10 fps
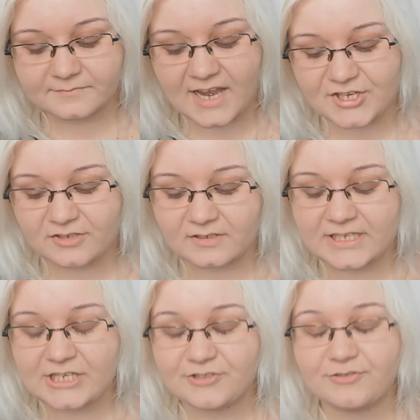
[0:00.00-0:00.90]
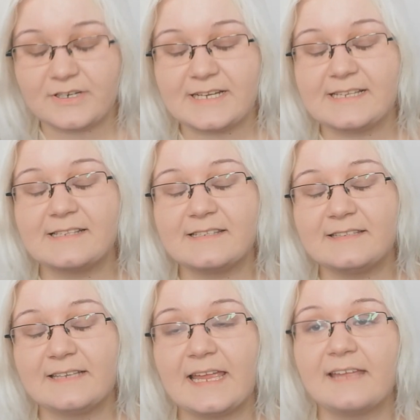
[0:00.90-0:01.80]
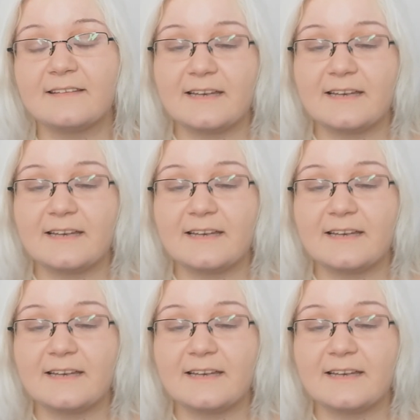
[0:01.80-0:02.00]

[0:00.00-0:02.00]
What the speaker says: national insurance things